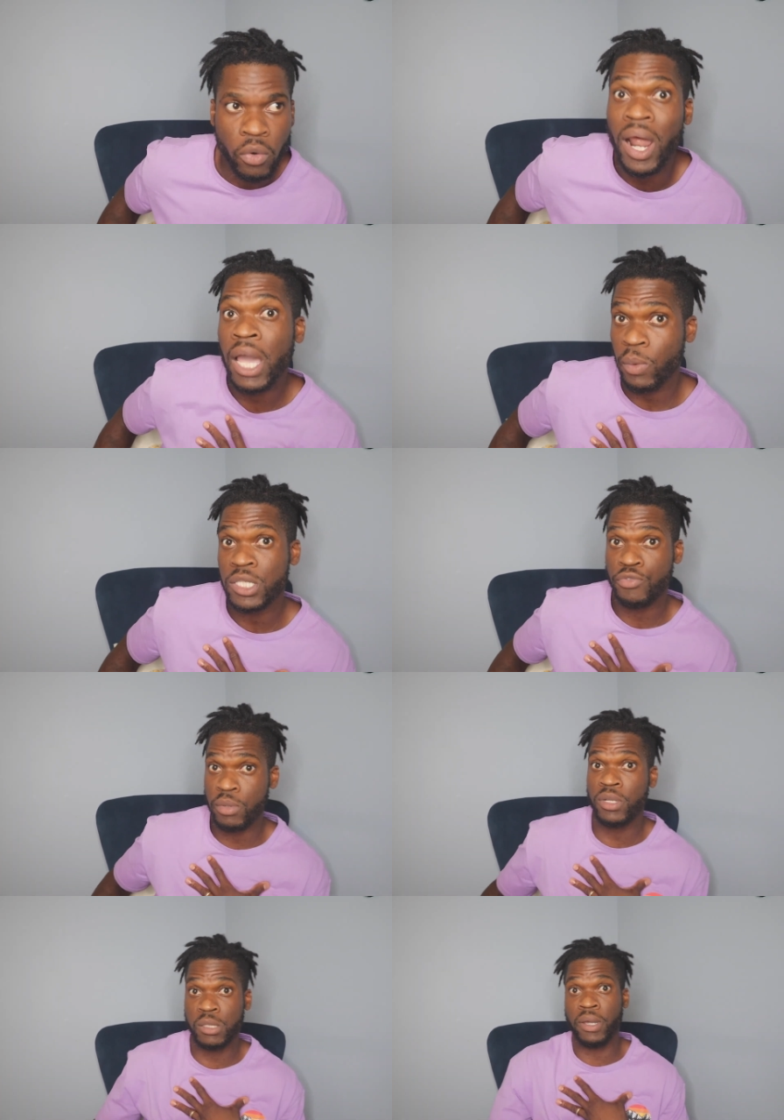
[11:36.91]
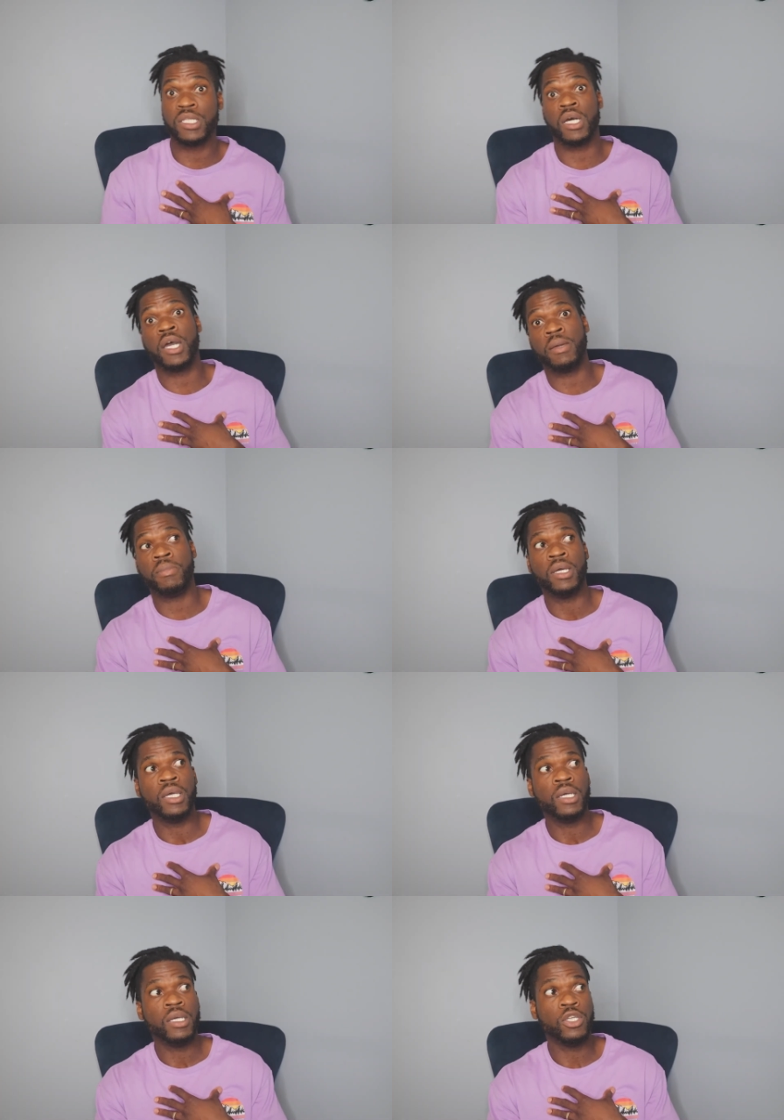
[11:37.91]
Where I wasted three months of my time,
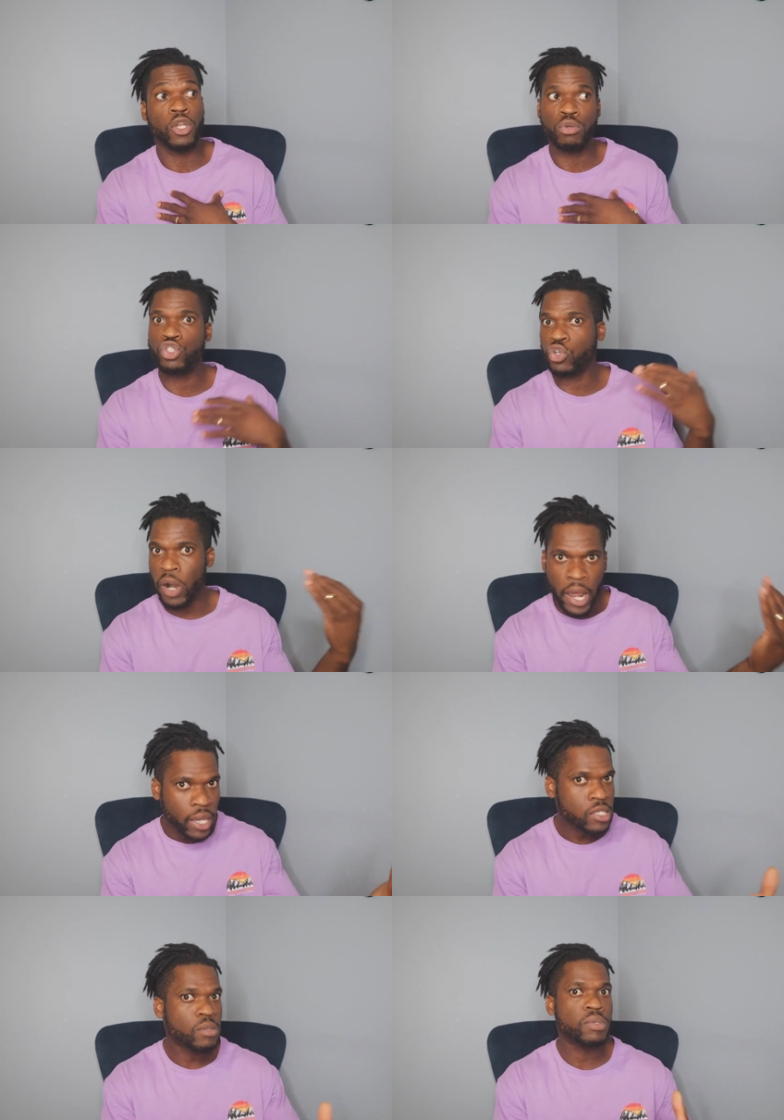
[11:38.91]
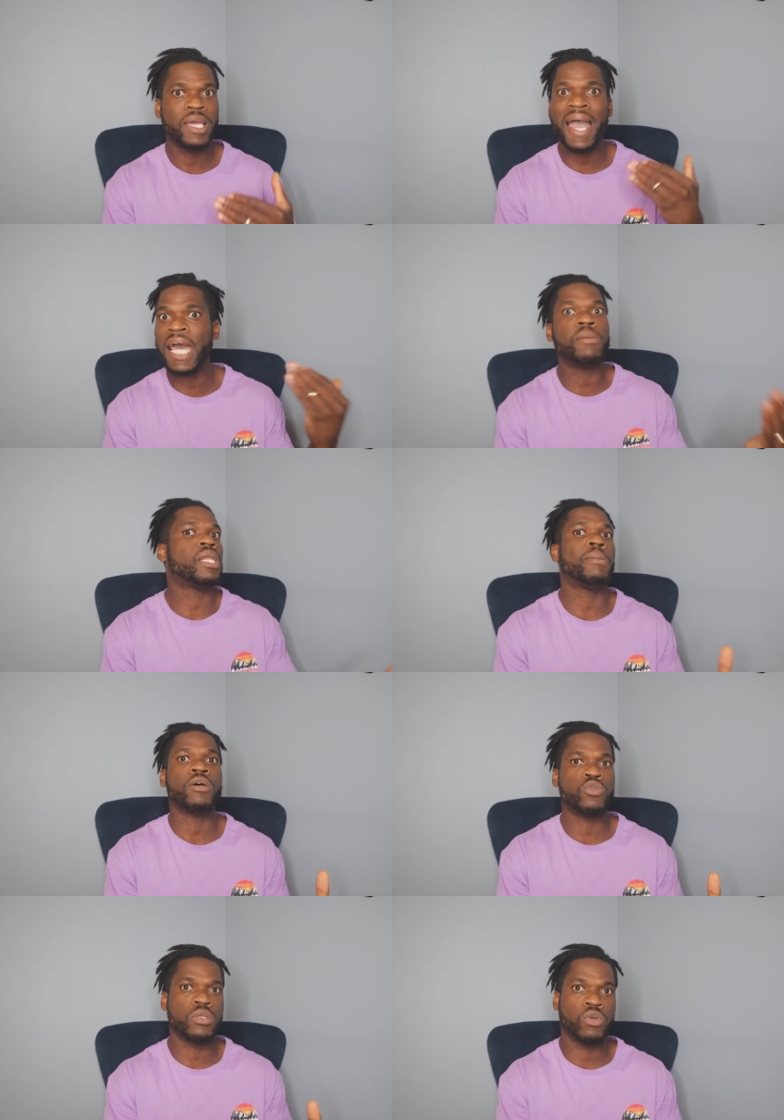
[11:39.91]
you know, trying to be adamant
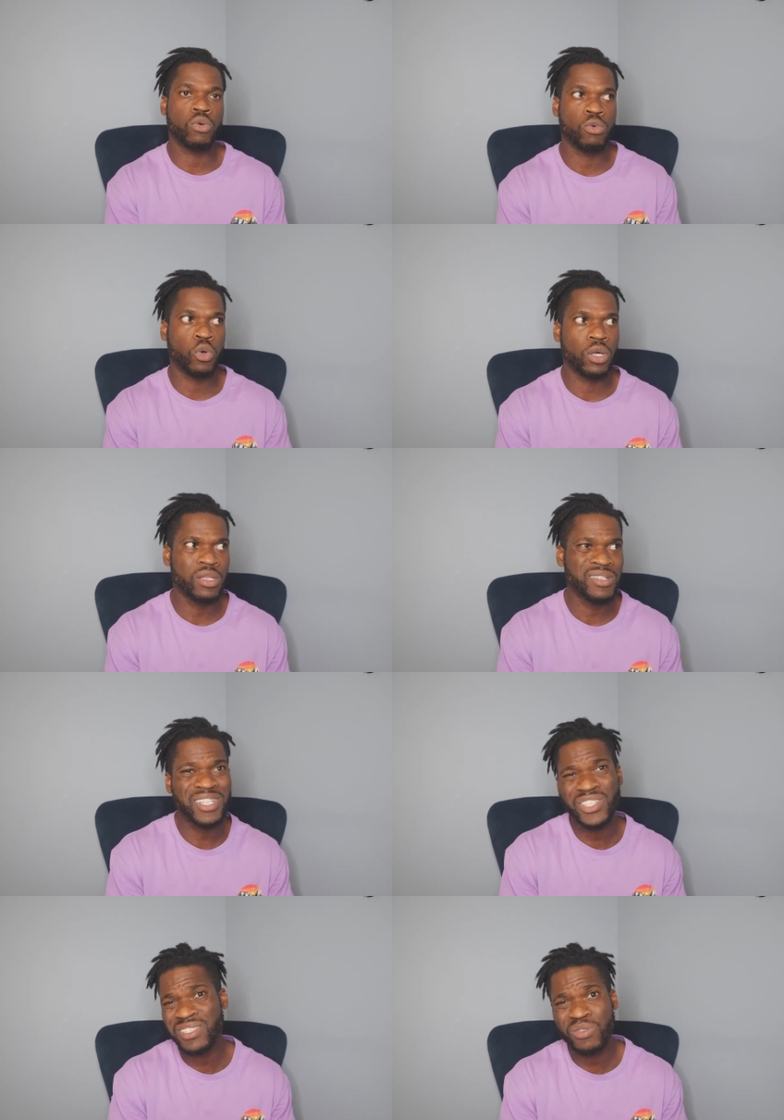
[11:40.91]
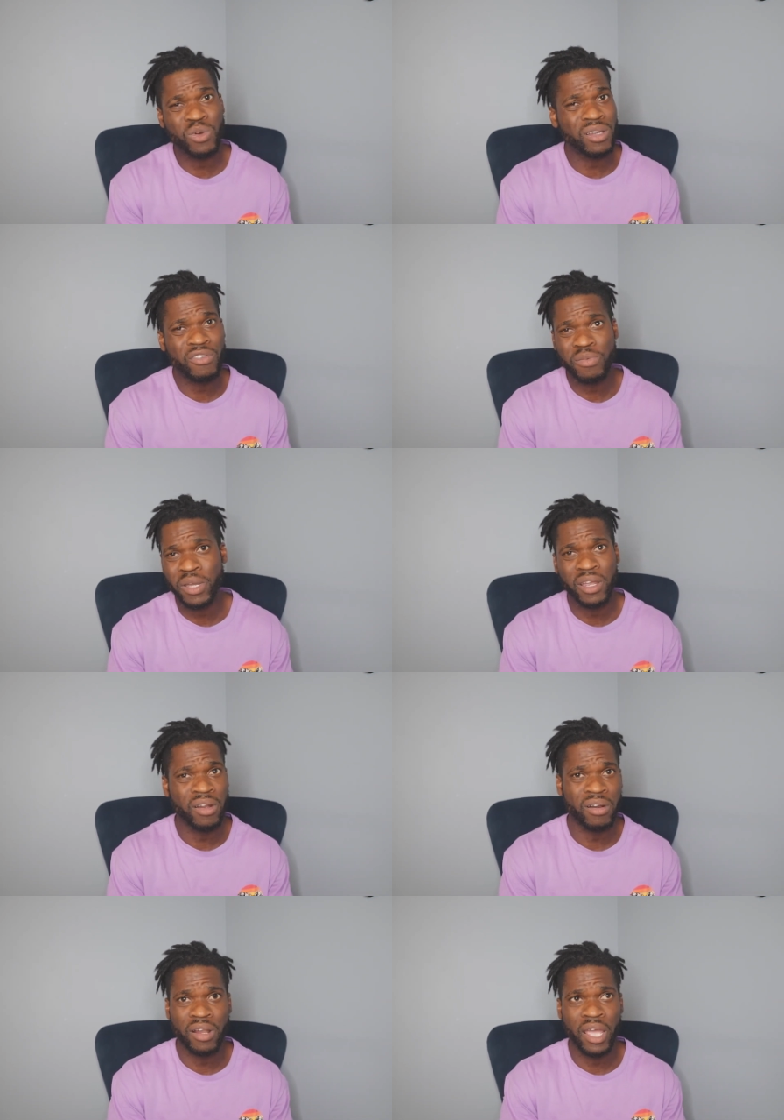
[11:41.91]
about doing the comb coils and it just didn't work out for my
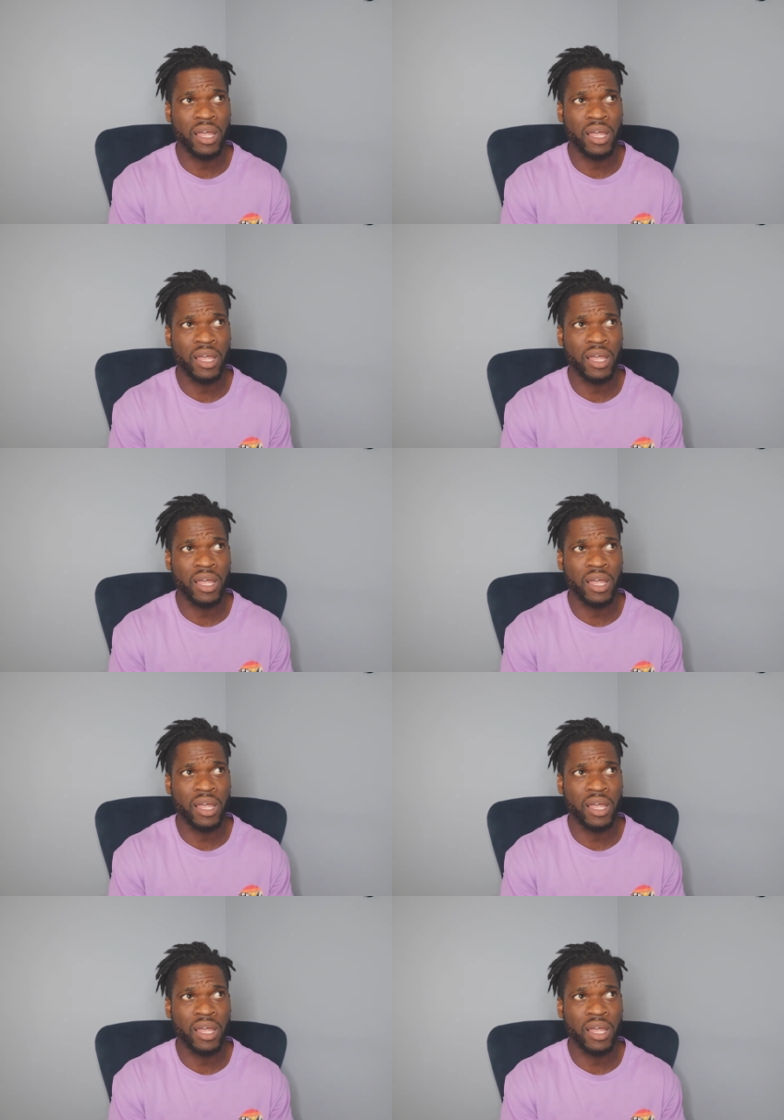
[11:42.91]
hair.